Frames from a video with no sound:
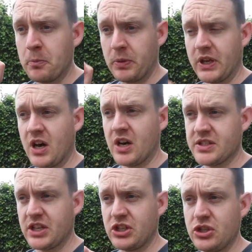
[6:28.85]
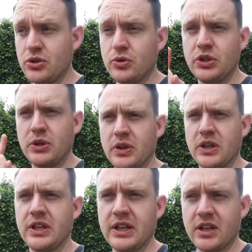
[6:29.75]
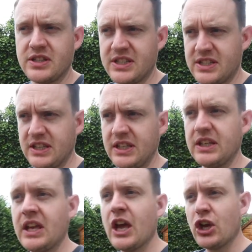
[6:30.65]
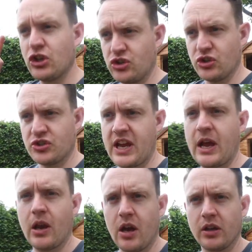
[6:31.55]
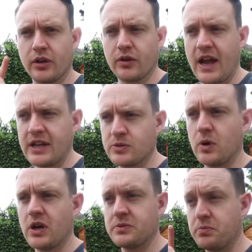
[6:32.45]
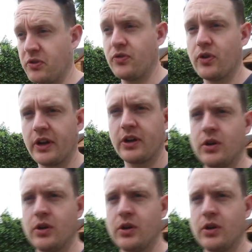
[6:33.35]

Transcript: because I do, you can see just how long the grass was before I